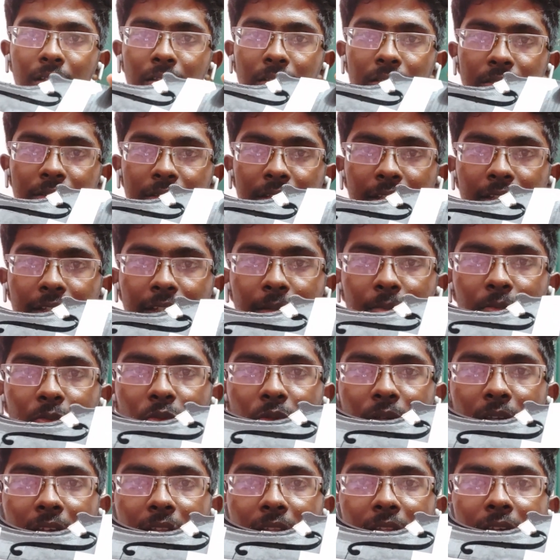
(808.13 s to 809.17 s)
stick them
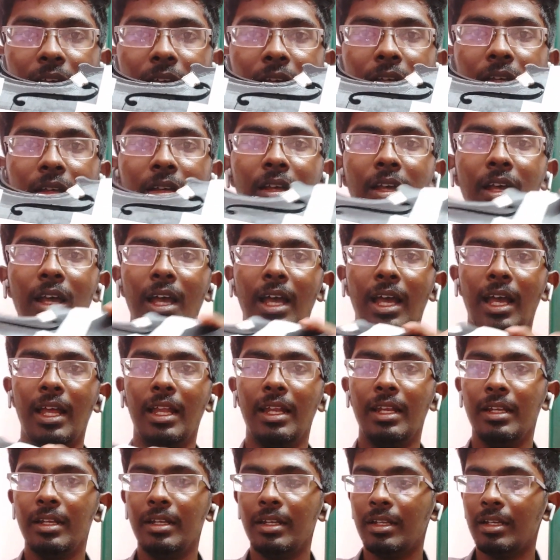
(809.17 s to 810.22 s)
together.
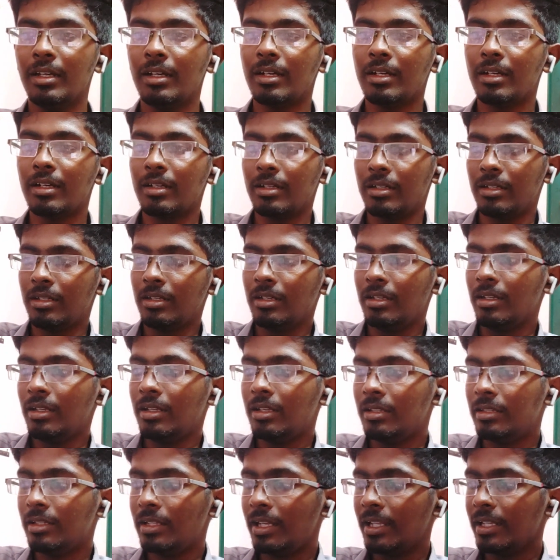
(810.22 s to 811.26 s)
And
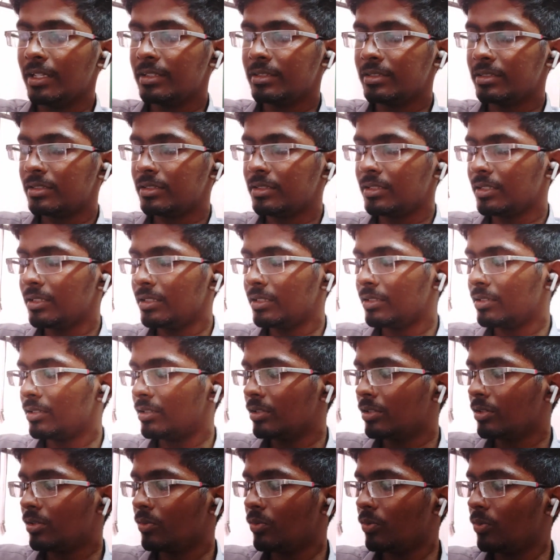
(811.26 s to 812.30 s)
the next
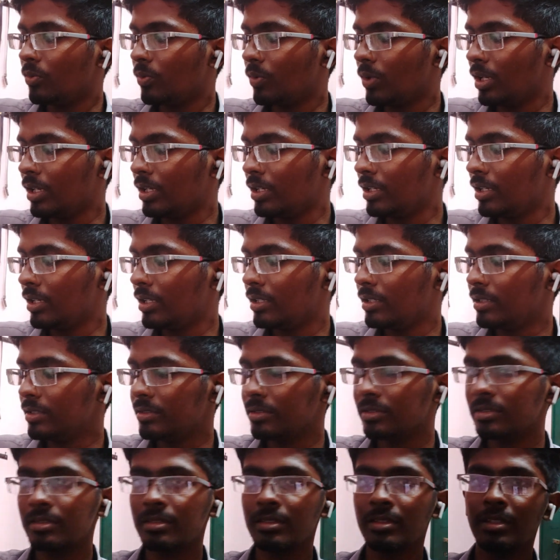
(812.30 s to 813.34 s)
one
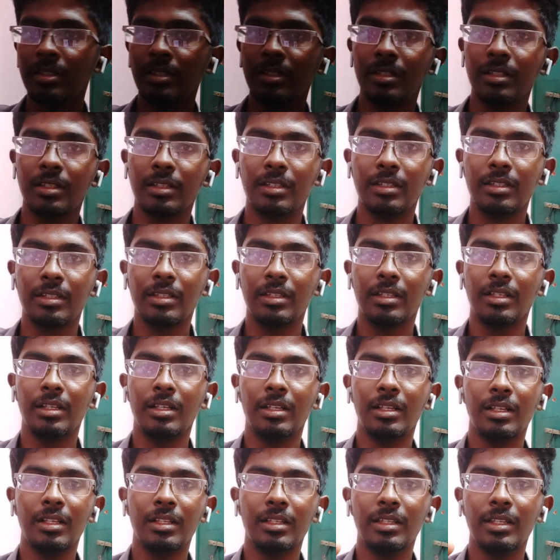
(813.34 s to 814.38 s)
is
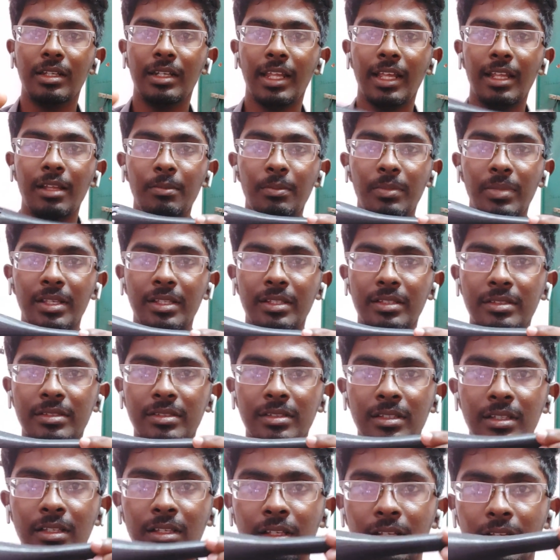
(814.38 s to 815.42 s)
the tailpiece.
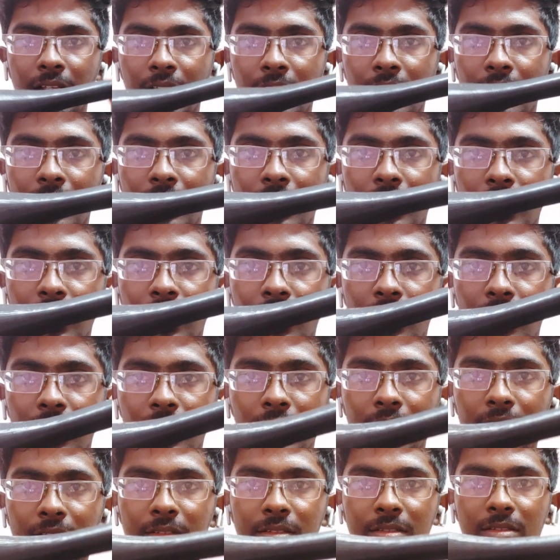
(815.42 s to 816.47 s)

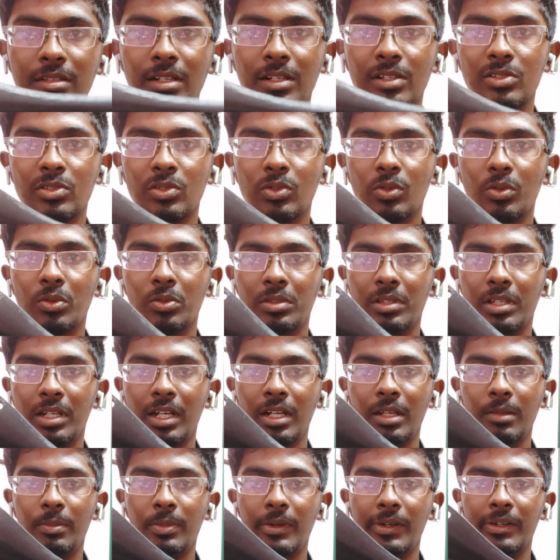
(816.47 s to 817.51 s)
This is also
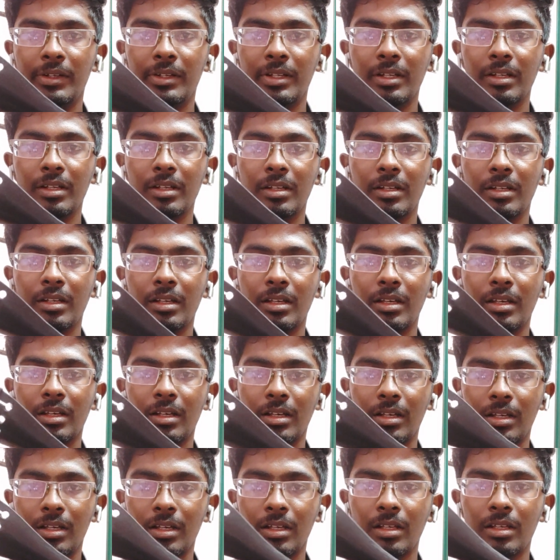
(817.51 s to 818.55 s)
3D printed.
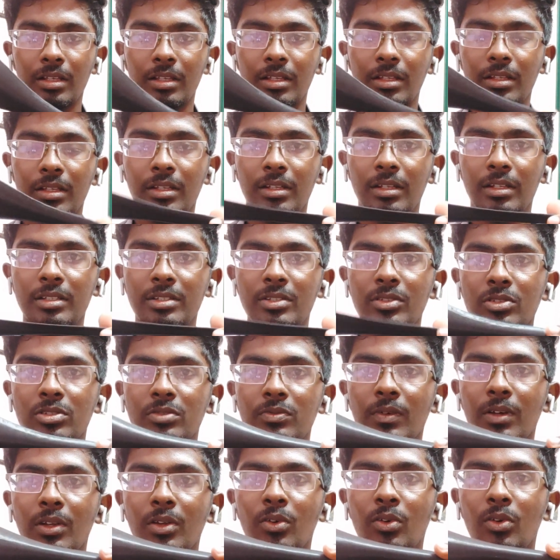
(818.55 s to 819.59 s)
It is used
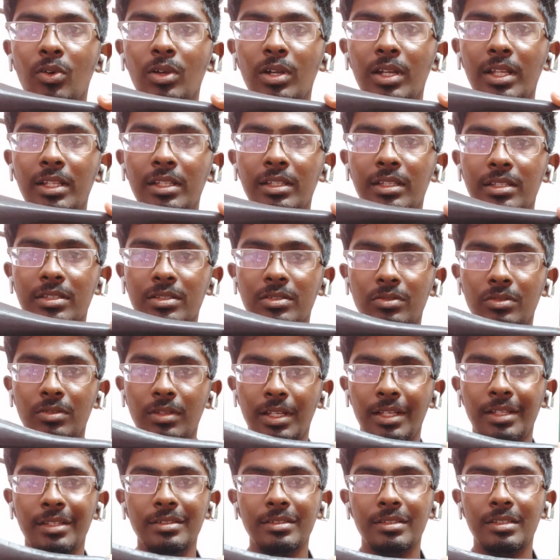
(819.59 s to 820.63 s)
for holding the
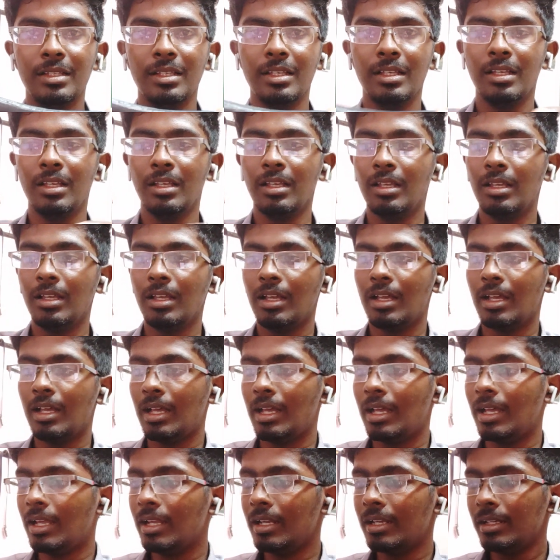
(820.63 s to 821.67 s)
strings.
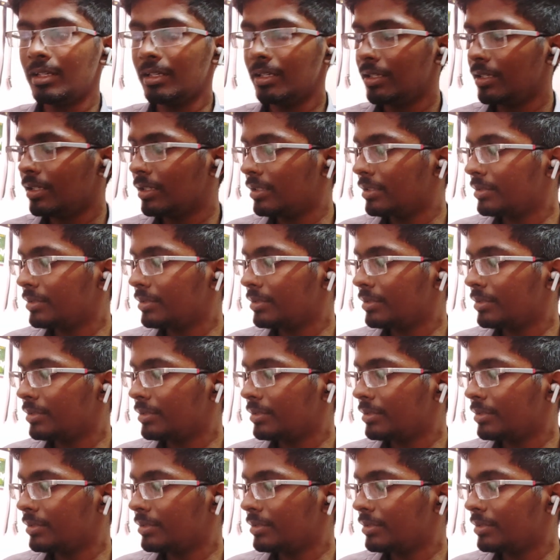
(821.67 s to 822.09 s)
And